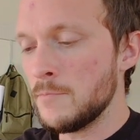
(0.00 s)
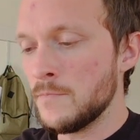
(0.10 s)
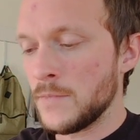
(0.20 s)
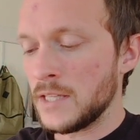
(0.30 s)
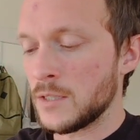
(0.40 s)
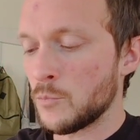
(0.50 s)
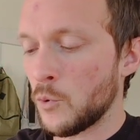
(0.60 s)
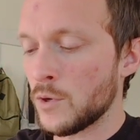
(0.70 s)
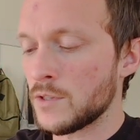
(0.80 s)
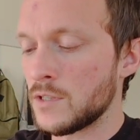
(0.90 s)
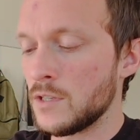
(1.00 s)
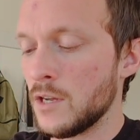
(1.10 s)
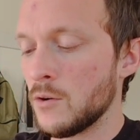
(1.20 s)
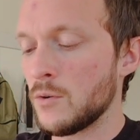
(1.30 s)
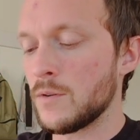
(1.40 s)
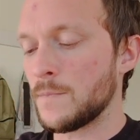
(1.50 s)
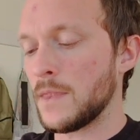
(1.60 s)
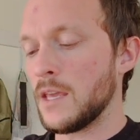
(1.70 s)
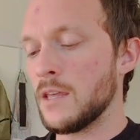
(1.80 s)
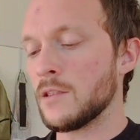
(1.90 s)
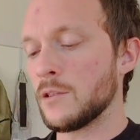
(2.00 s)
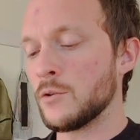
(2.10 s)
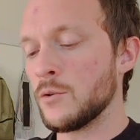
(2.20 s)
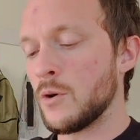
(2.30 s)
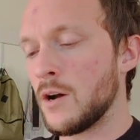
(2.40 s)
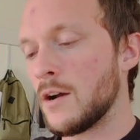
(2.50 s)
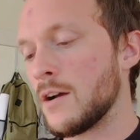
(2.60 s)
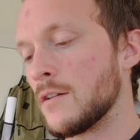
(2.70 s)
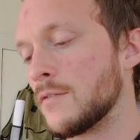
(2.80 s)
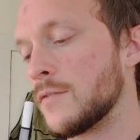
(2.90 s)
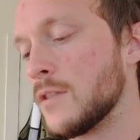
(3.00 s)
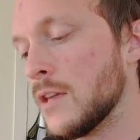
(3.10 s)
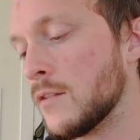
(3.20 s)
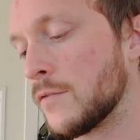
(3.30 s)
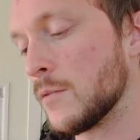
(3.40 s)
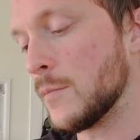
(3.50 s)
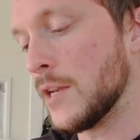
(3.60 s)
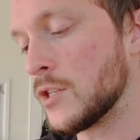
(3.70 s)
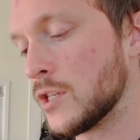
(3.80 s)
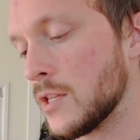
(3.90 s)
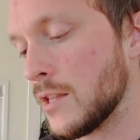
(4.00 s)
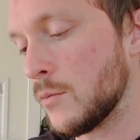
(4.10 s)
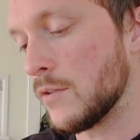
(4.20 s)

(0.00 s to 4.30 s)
it's important to note, in lieu of the information that